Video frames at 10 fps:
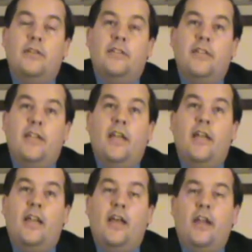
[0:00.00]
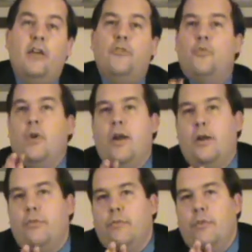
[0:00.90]
See, now here's
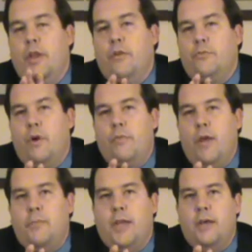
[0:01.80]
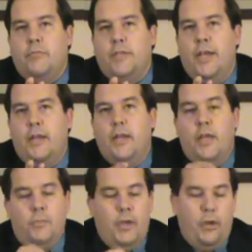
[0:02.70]
where here's where rub comes in.
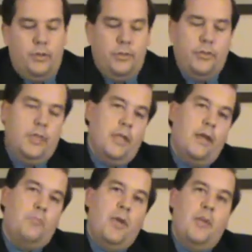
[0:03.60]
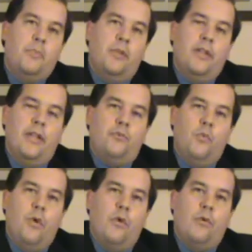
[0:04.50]
Because there's a lot of people in
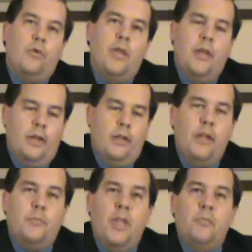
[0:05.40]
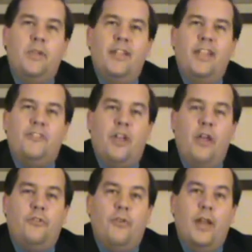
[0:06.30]
this world and a lot of people in this
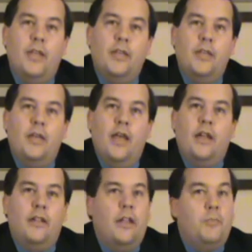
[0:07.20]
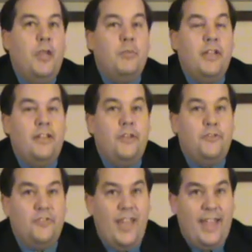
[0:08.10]
country and a lot of people in
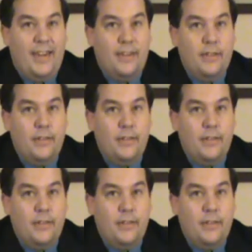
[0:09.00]
this state